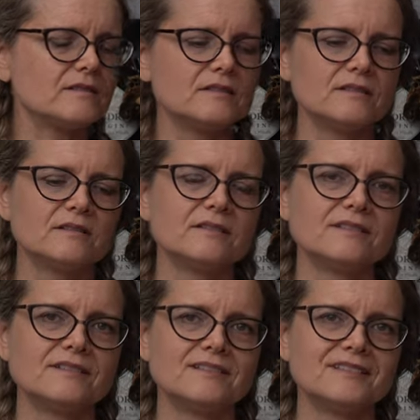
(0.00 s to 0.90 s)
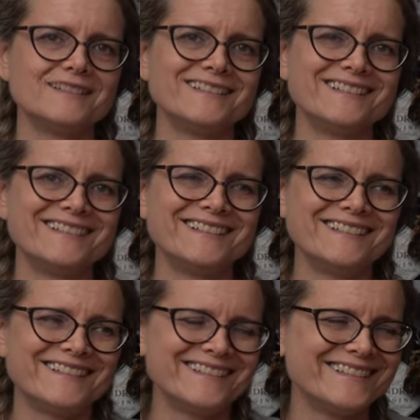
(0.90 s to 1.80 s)

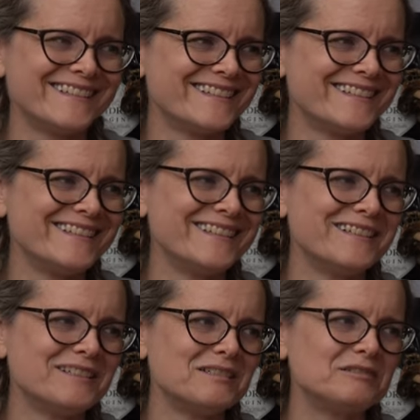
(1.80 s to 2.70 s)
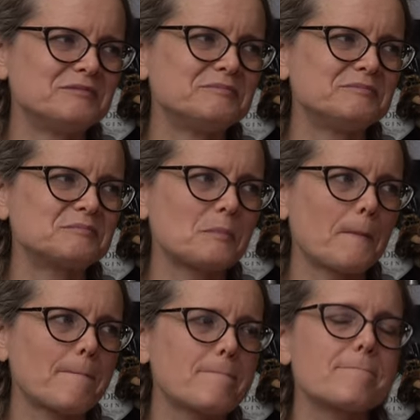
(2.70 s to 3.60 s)

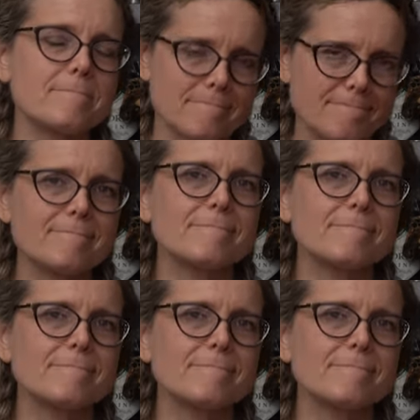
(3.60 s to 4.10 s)
(not speaking)